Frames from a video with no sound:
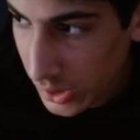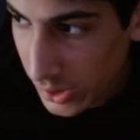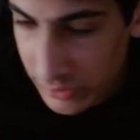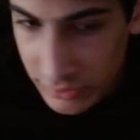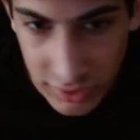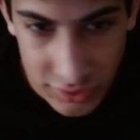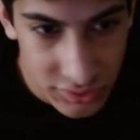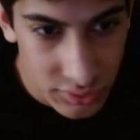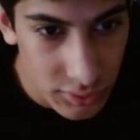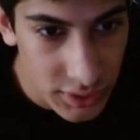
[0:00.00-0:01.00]
And
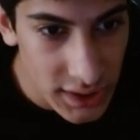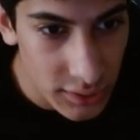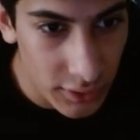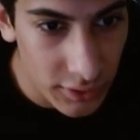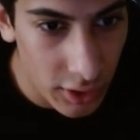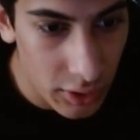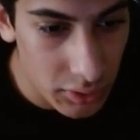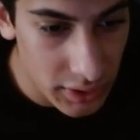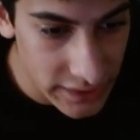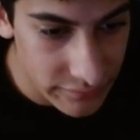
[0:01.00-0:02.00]
additionally, you can
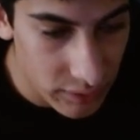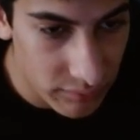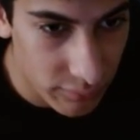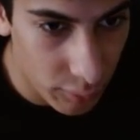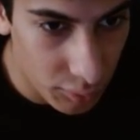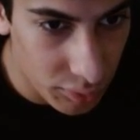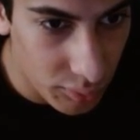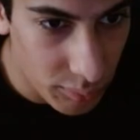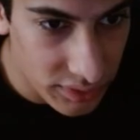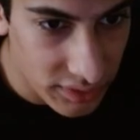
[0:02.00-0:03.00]
go even further
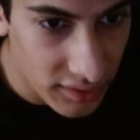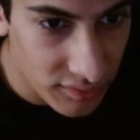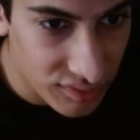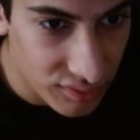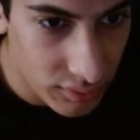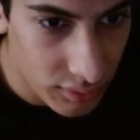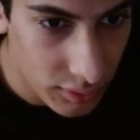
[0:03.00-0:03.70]
with this.